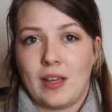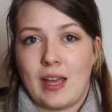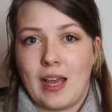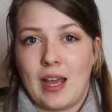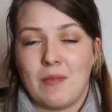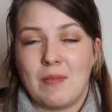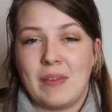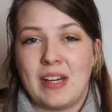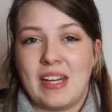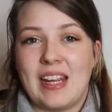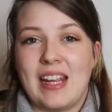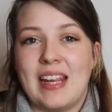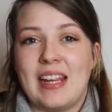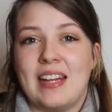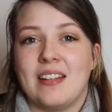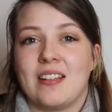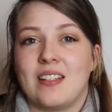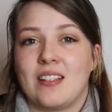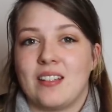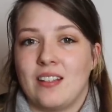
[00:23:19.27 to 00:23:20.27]
How many
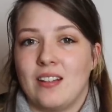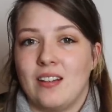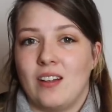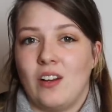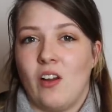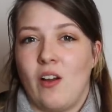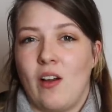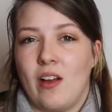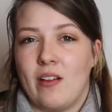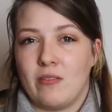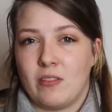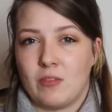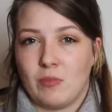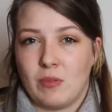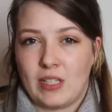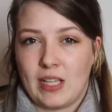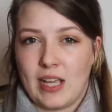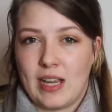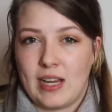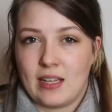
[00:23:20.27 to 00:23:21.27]
innocent lives
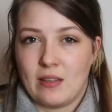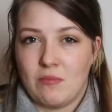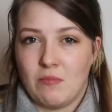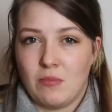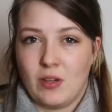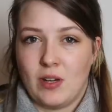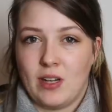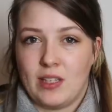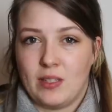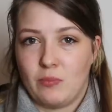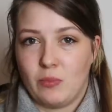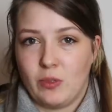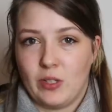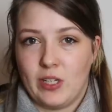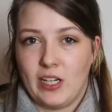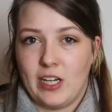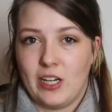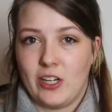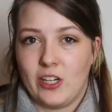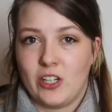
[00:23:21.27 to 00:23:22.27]
were taken by the
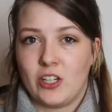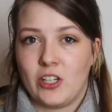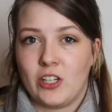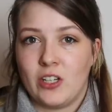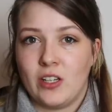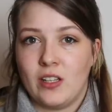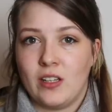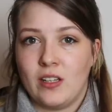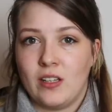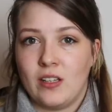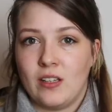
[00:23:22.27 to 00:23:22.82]
British?